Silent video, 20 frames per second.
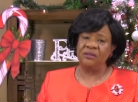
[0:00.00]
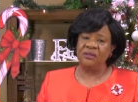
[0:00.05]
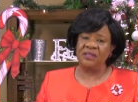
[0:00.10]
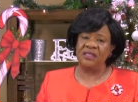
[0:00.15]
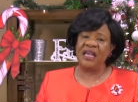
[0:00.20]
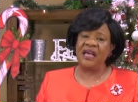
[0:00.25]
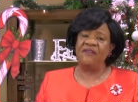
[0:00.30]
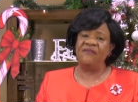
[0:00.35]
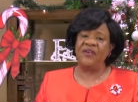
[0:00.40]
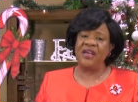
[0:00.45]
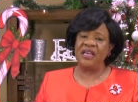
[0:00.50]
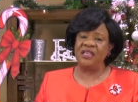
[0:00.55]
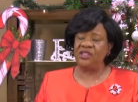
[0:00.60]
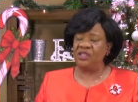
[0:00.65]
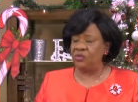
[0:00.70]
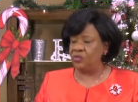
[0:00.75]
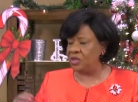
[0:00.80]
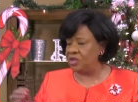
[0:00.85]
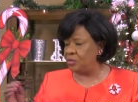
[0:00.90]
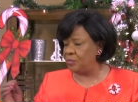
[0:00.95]

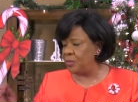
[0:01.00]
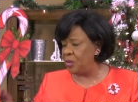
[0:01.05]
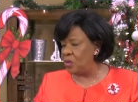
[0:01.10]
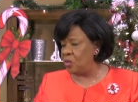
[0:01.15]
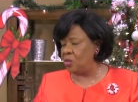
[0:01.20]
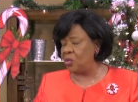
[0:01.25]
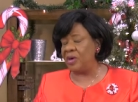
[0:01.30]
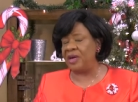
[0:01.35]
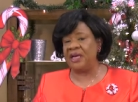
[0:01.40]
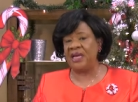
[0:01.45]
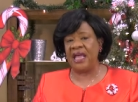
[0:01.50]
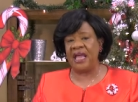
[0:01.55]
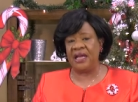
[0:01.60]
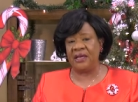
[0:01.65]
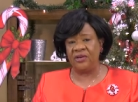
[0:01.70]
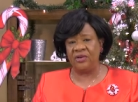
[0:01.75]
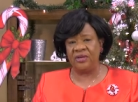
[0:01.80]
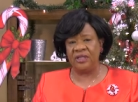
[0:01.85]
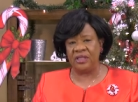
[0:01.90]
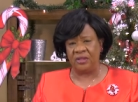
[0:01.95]
Salvation was born
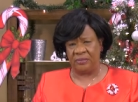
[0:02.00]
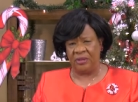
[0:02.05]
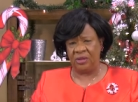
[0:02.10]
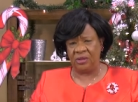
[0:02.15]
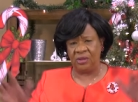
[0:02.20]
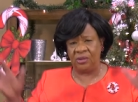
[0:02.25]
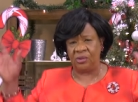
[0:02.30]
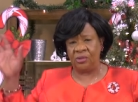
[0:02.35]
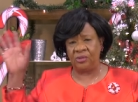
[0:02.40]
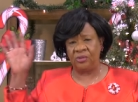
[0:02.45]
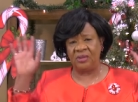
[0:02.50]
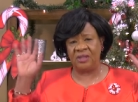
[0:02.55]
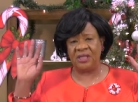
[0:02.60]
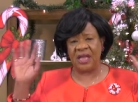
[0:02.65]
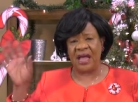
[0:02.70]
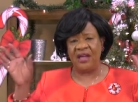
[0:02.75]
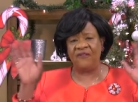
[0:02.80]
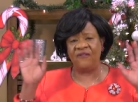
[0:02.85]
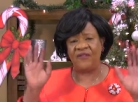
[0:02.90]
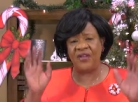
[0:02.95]
at Christmas. Ooh,
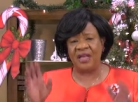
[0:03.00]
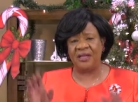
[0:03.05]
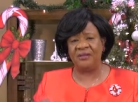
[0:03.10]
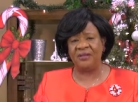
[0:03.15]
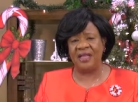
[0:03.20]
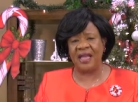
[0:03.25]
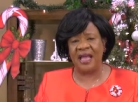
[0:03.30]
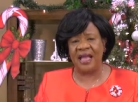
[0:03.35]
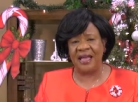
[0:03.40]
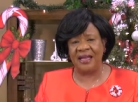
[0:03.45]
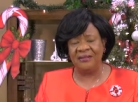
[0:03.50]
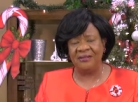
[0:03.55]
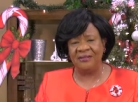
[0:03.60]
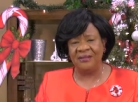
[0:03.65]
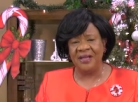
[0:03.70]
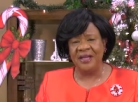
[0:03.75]
I felt that.